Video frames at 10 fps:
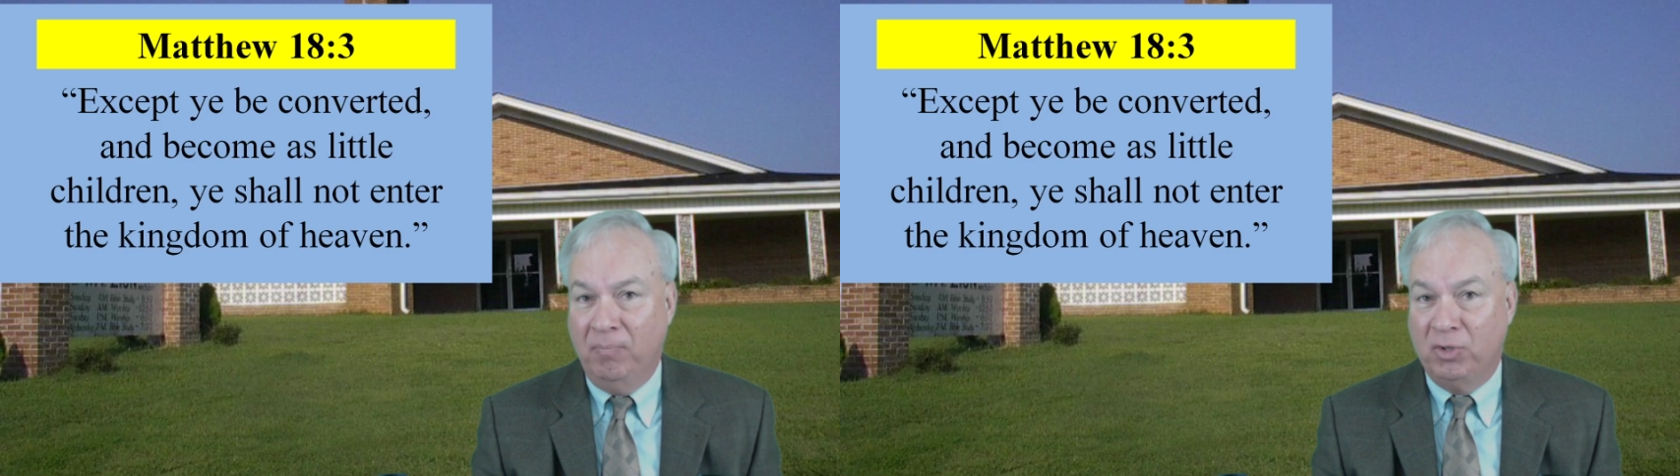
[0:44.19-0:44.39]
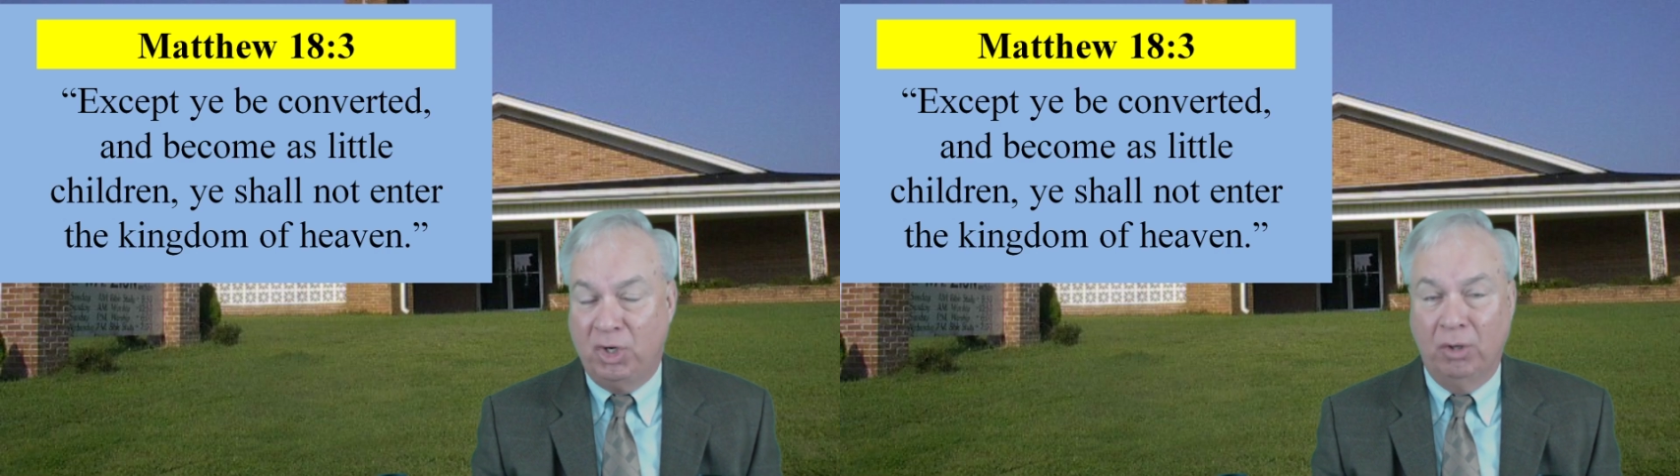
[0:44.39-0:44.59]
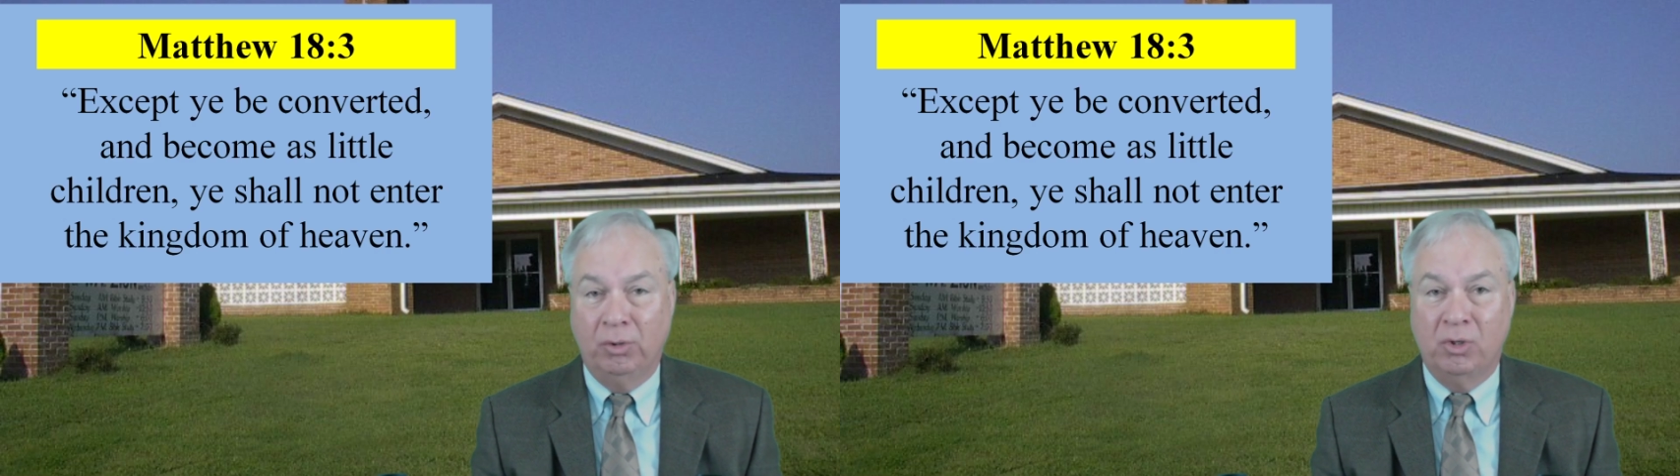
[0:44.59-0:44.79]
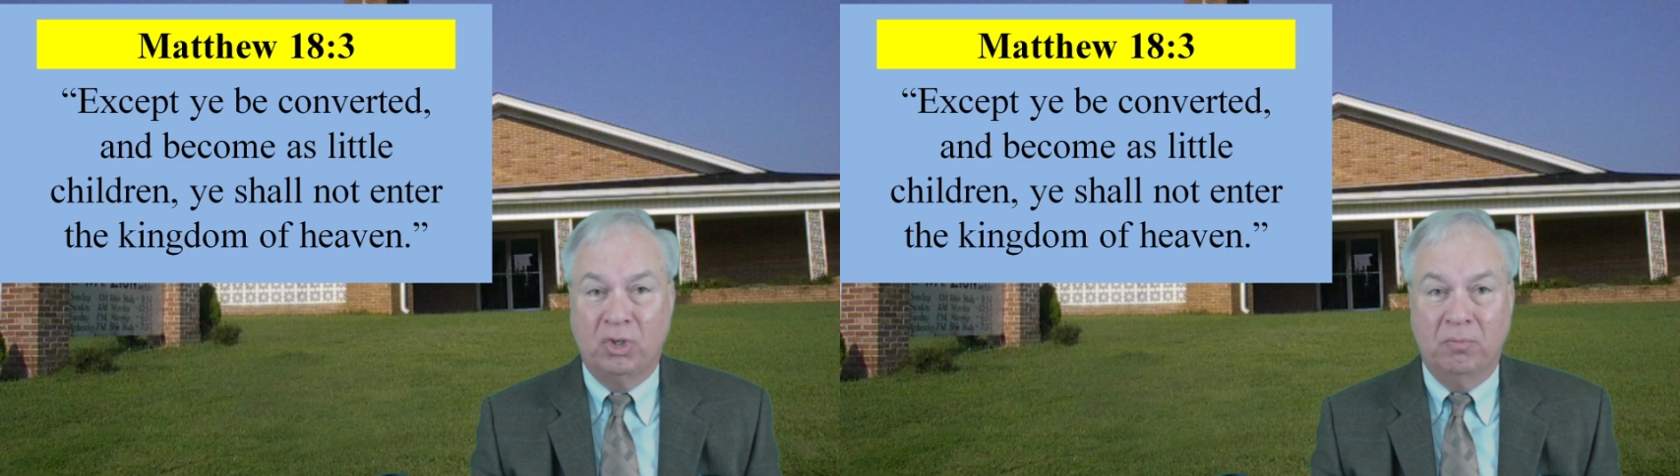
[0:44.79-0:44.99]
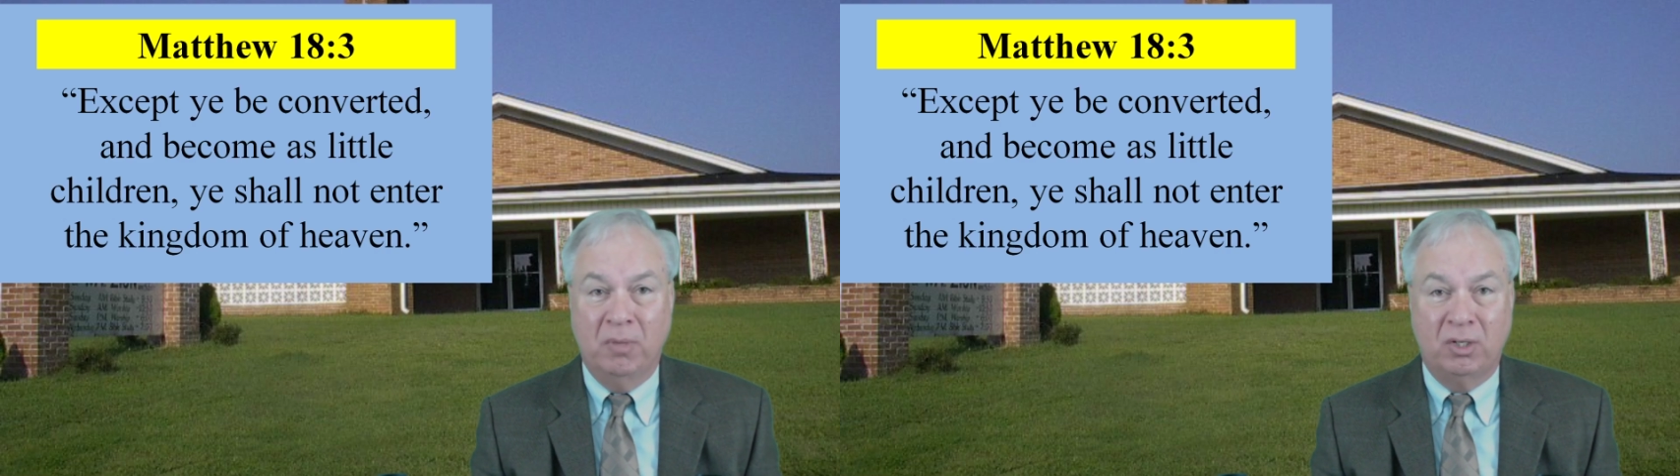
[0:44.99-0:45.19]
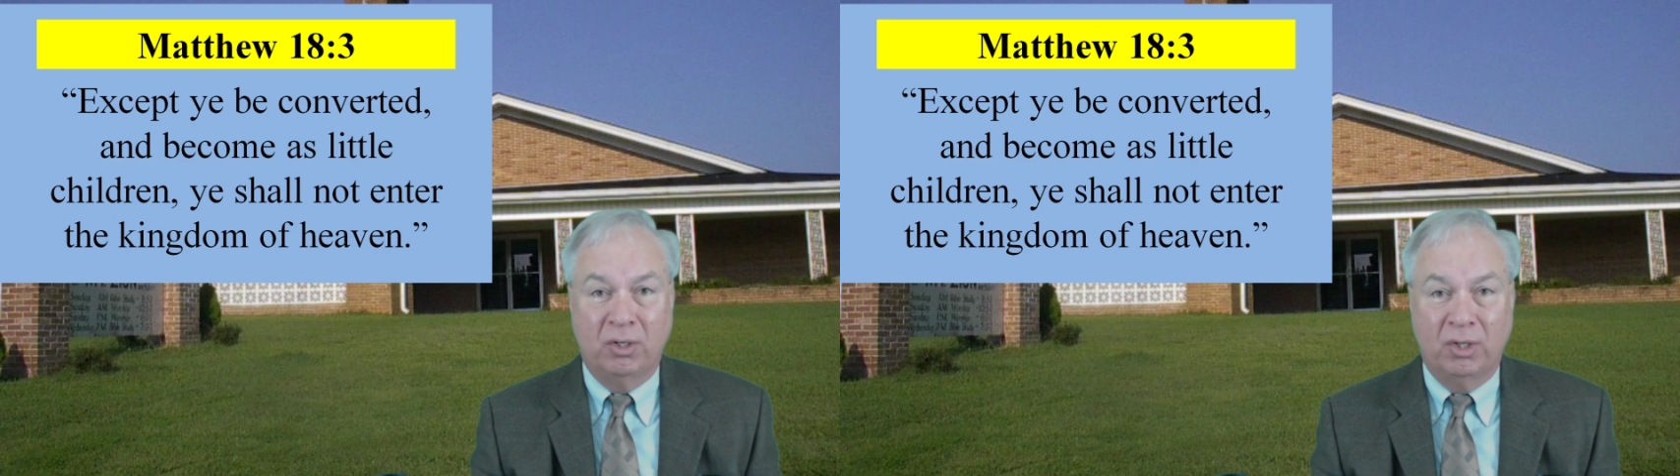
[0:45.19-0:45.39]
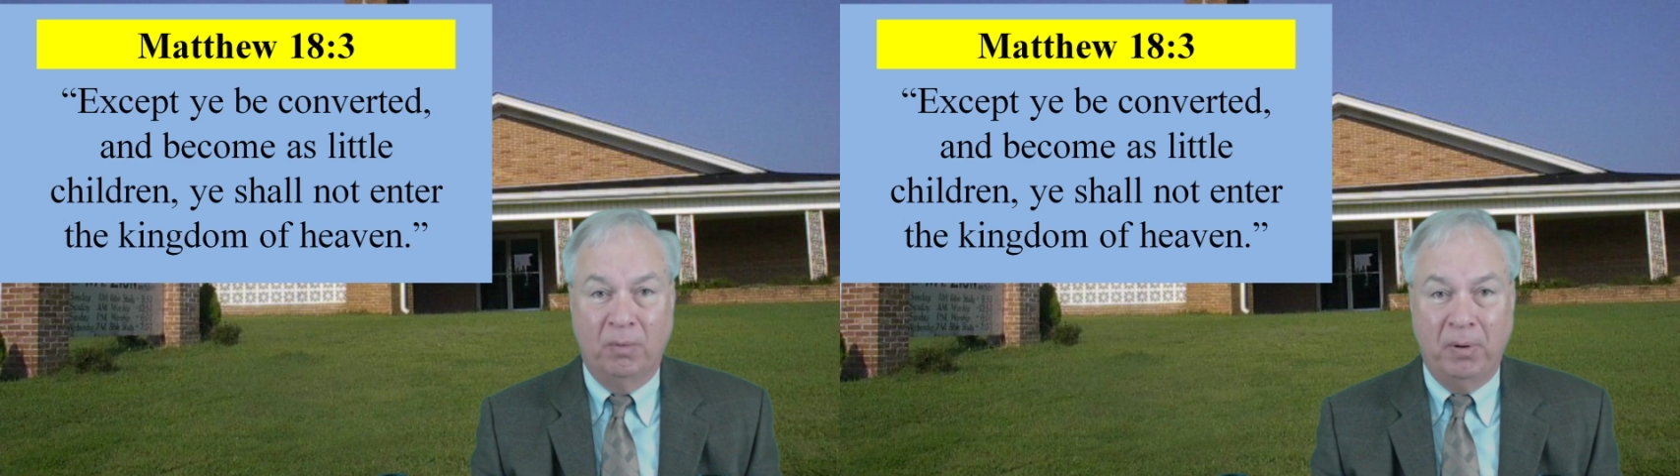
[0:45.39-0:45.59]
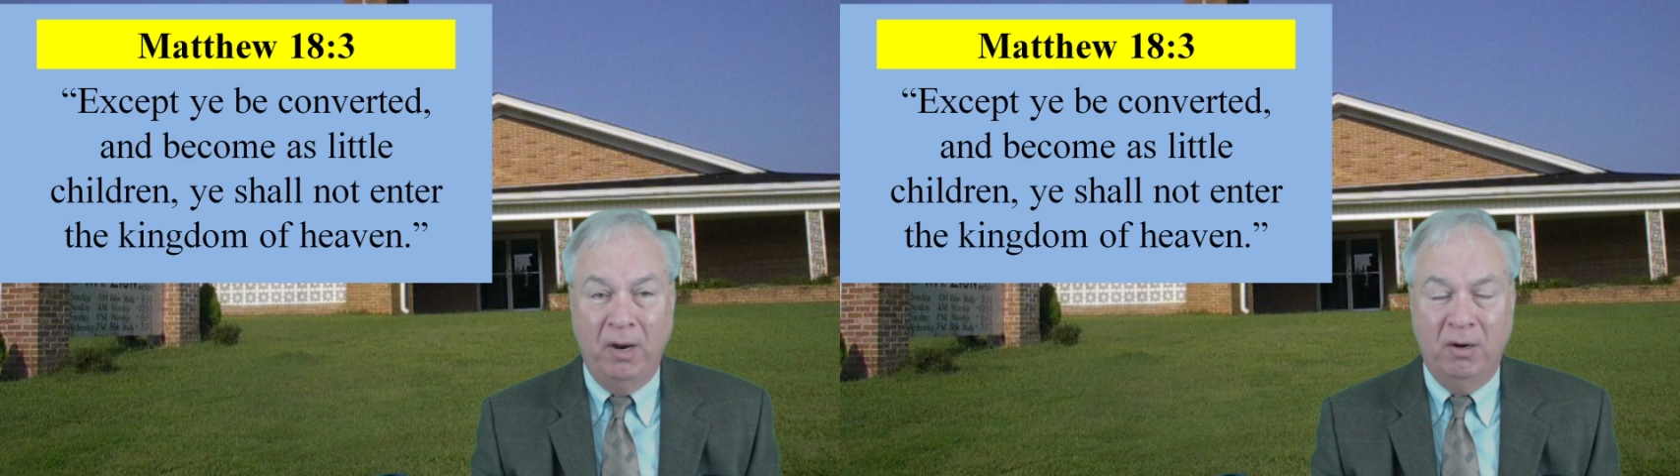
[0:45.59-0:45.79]
Children submit to
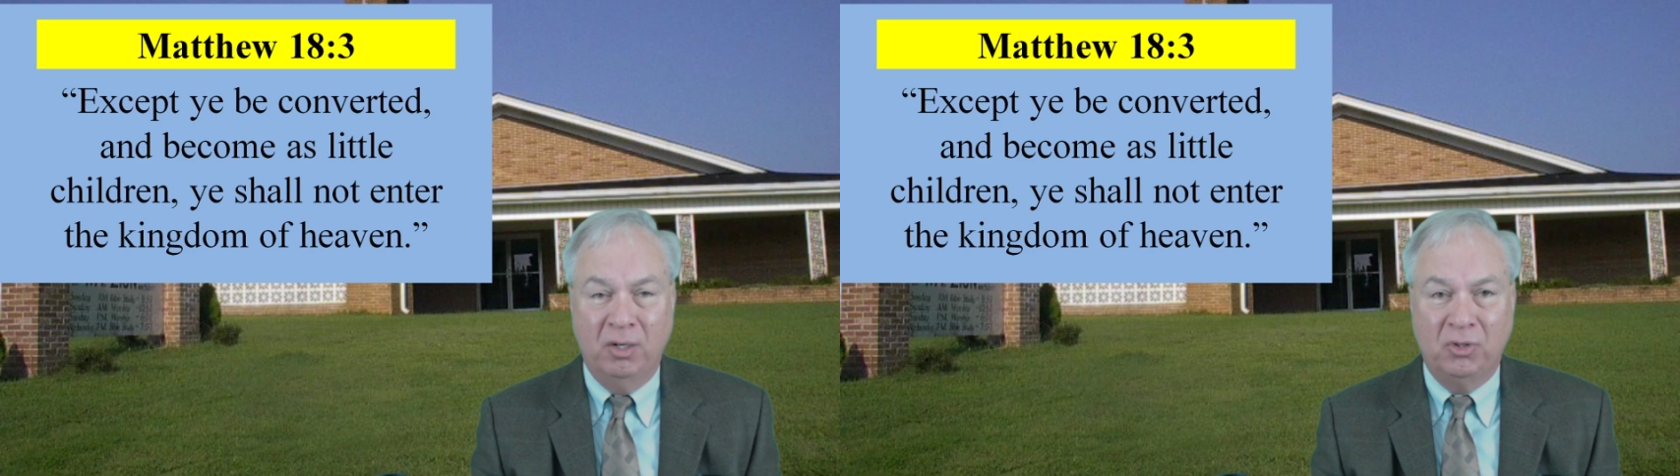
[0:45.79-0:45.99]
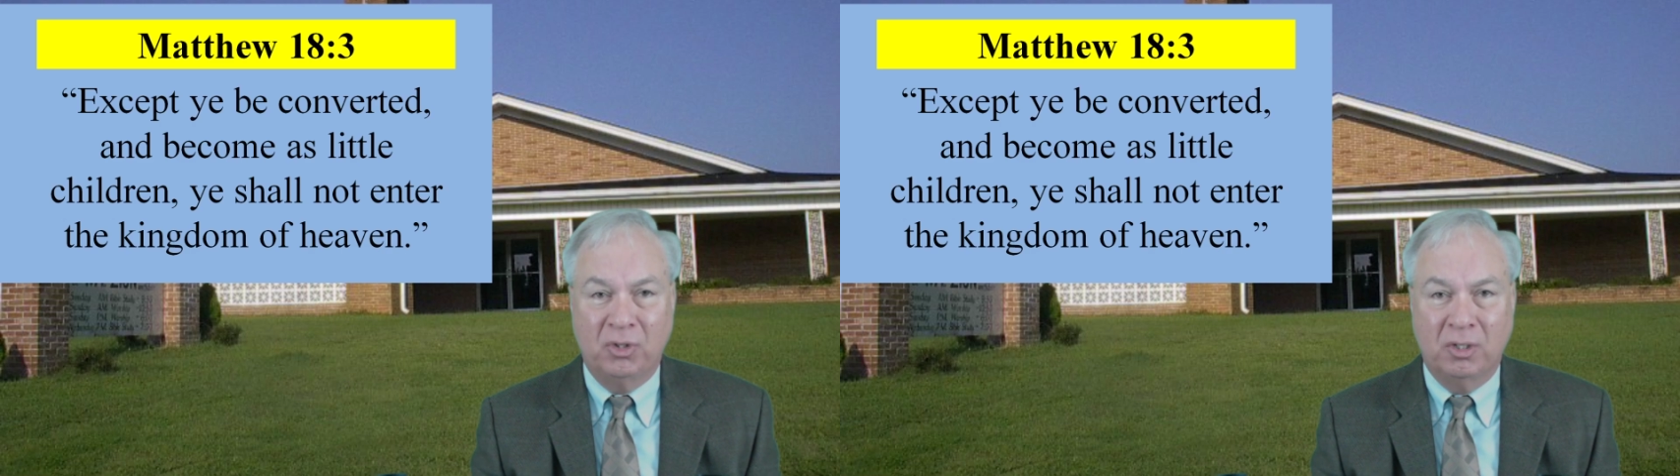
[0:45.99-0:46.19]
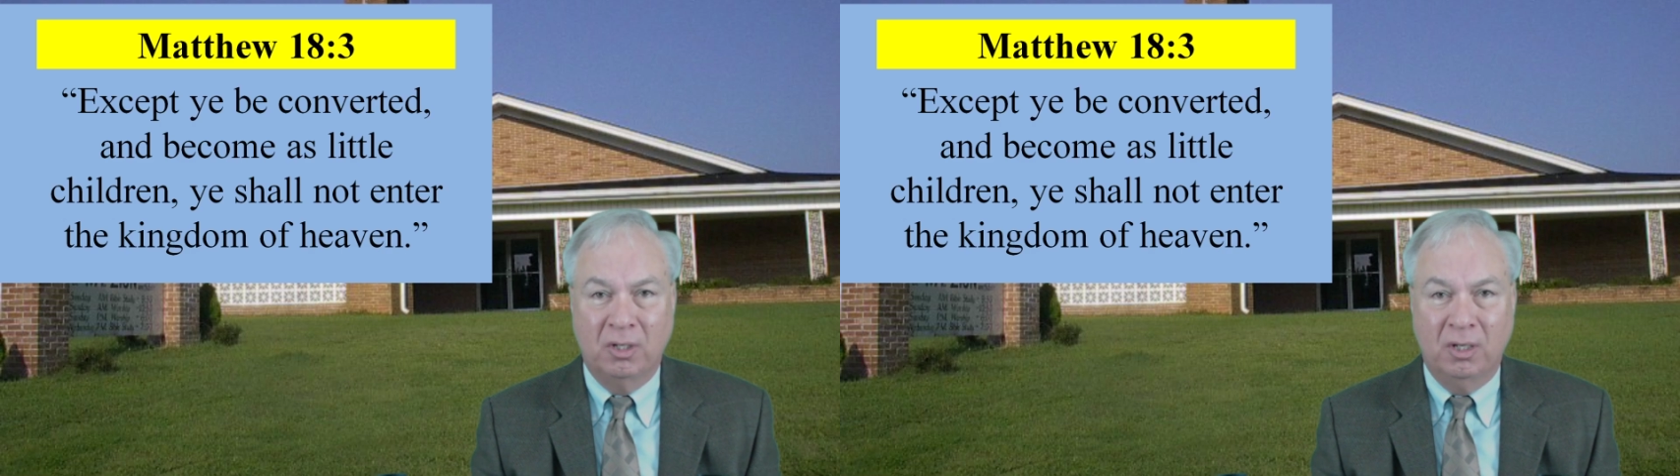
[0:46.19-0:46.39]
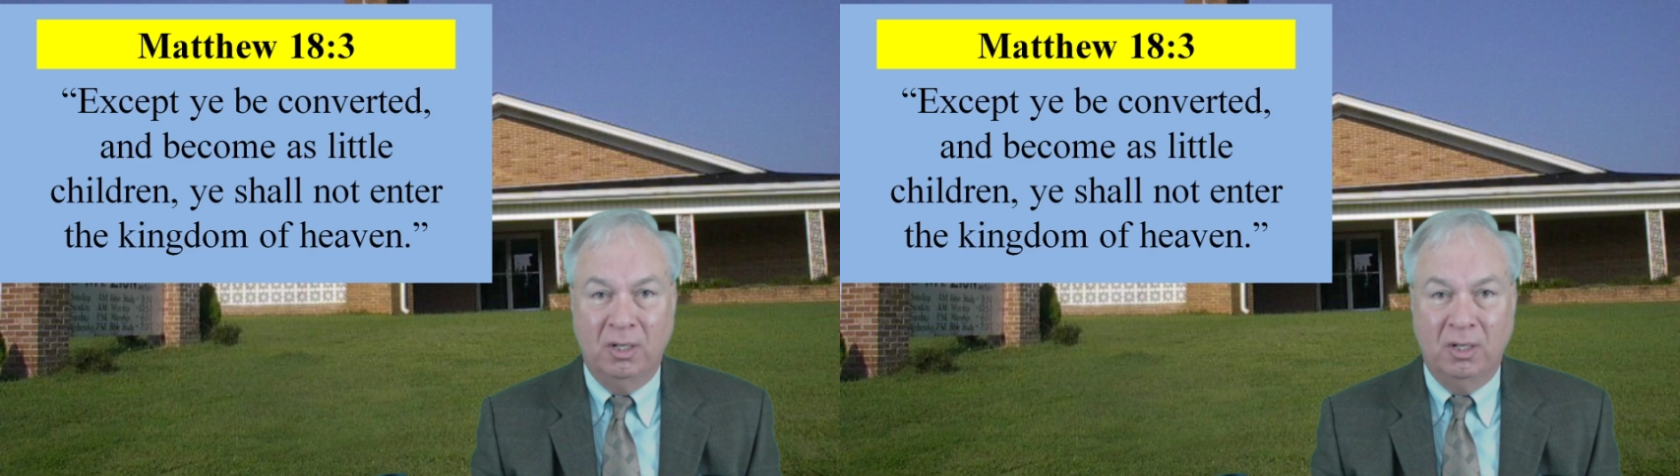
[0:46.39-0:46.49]
their parents,